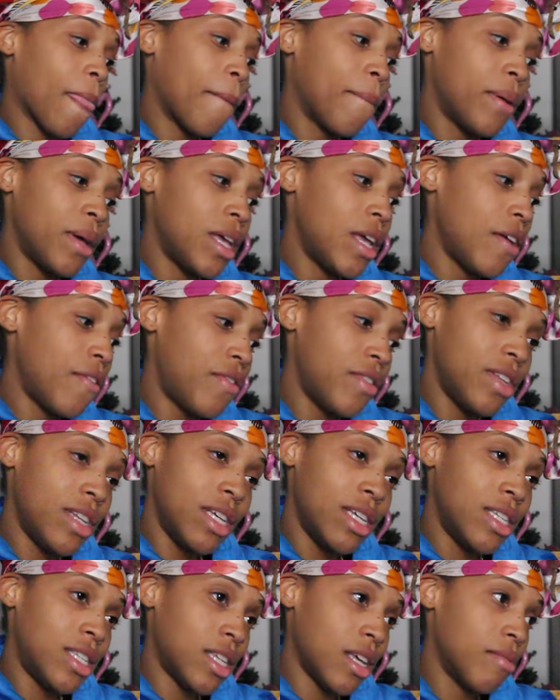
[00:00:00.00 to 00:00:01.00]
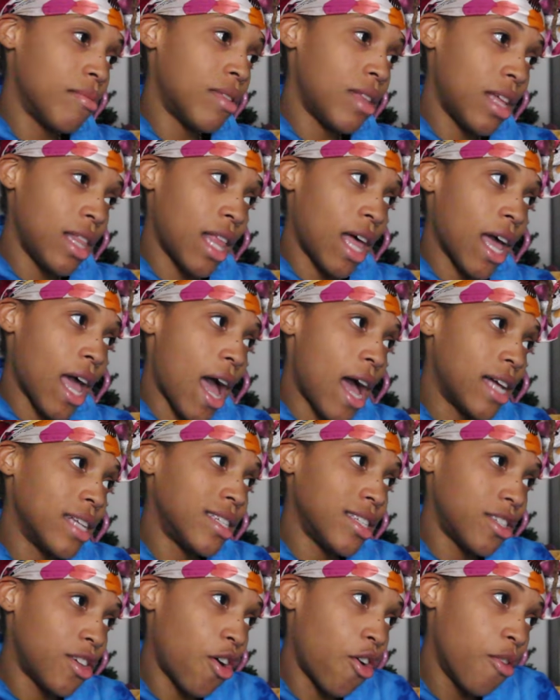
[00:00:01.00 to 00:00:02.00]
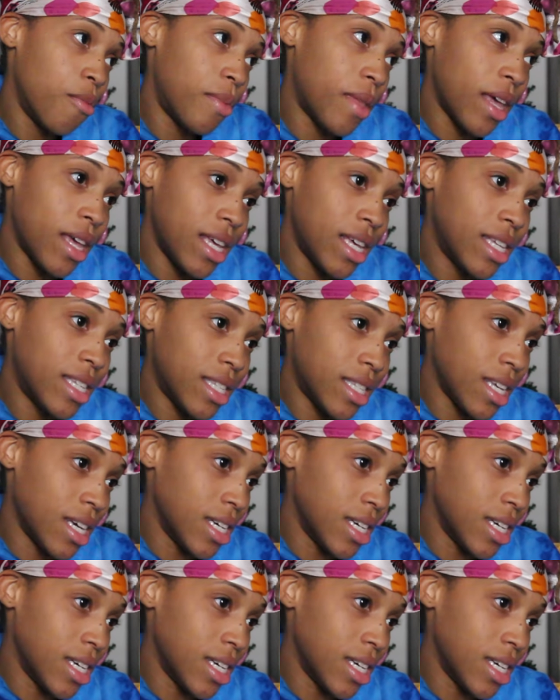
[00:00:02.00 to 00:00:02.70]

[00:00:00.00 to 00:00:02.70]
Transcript: but if it is something like i just hope that it's